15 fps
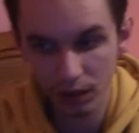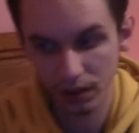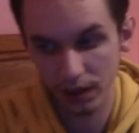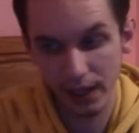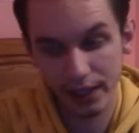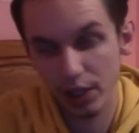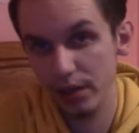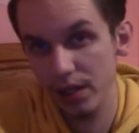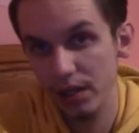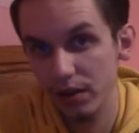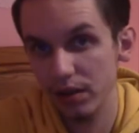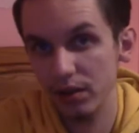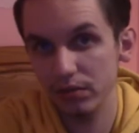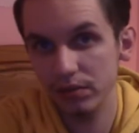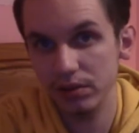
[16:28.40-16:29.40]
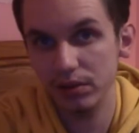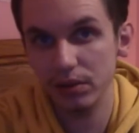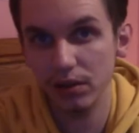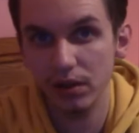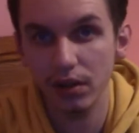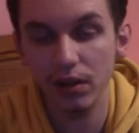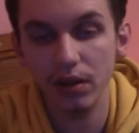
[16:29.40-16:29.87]
I got nothing.
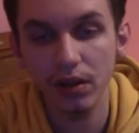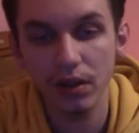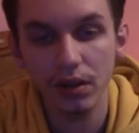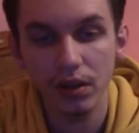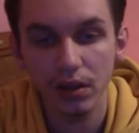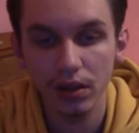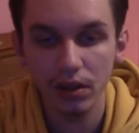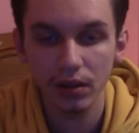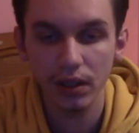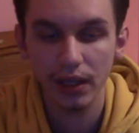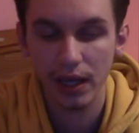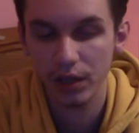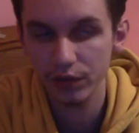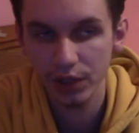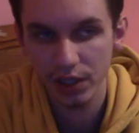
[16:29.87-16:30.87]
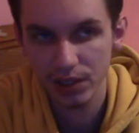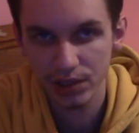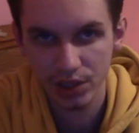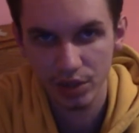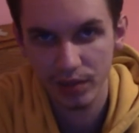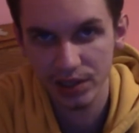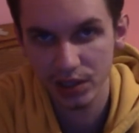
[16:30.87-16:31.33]
Like, I don't really
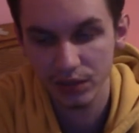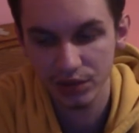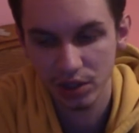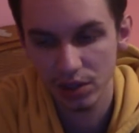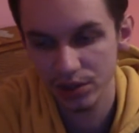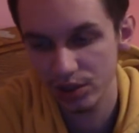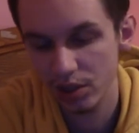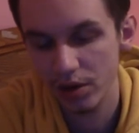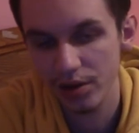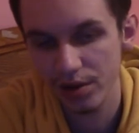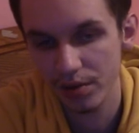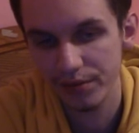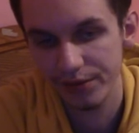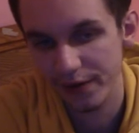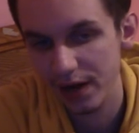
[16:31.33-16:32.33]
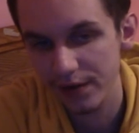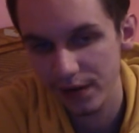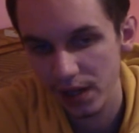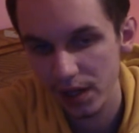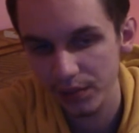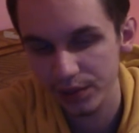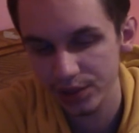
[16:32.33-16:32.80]
consider myself tall at all either. I'm
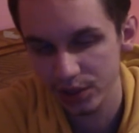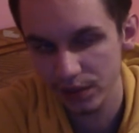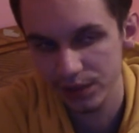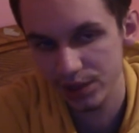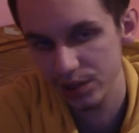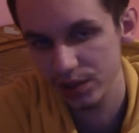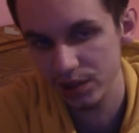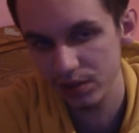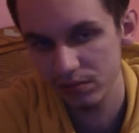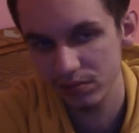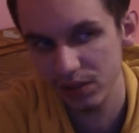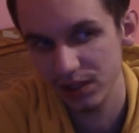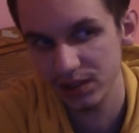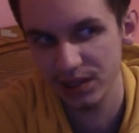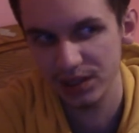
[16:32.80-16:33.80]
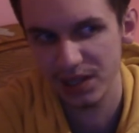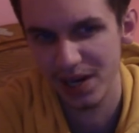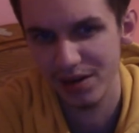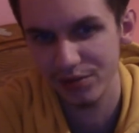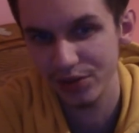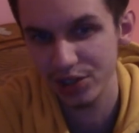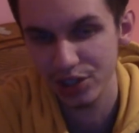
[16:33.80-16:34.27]
5'8", which obviously, I guess that's
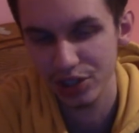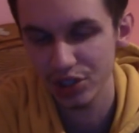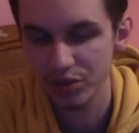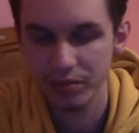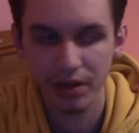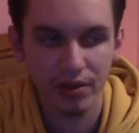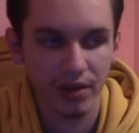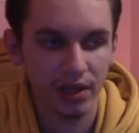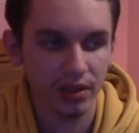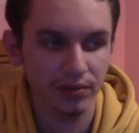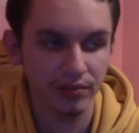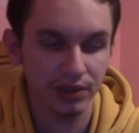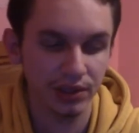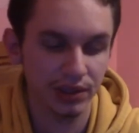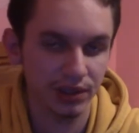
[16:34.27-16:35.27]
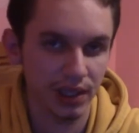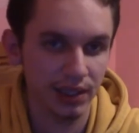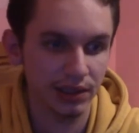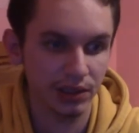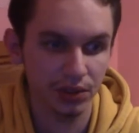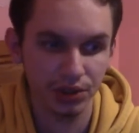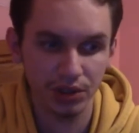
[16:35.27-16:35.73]
average-ish, but I think I
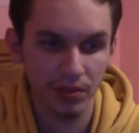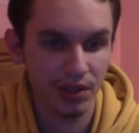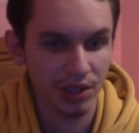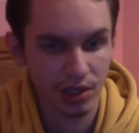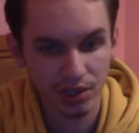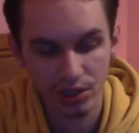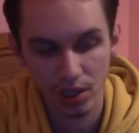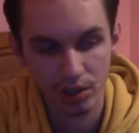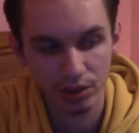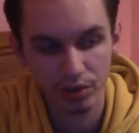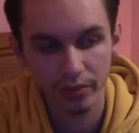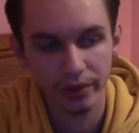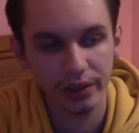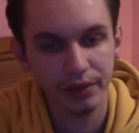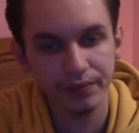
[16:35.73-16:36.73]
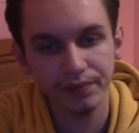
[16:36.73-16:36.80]
still should be taller, but...